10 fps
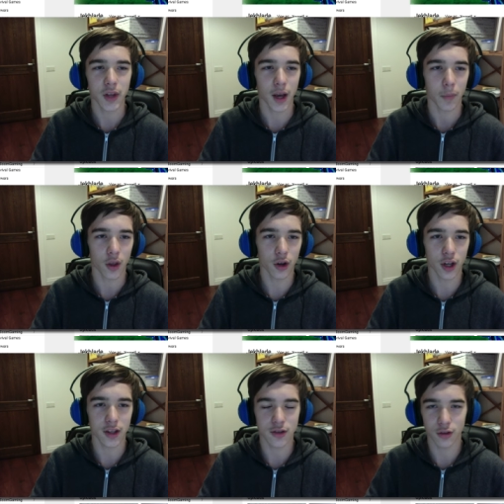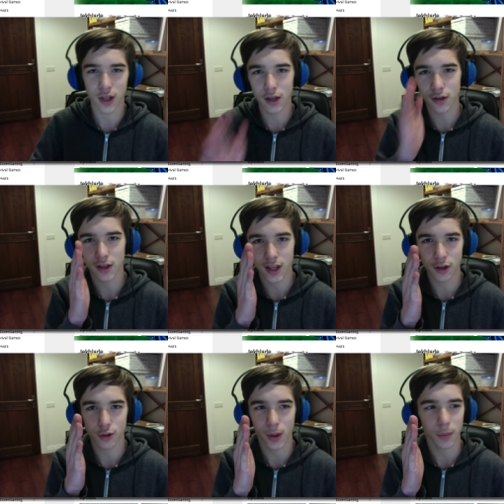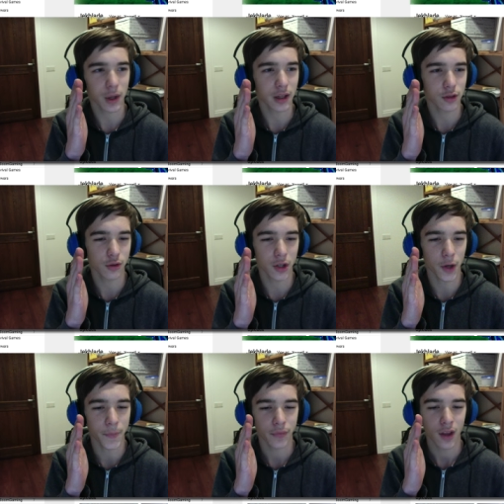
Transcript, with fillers: yeah, okay, so here here's why I'm making this video.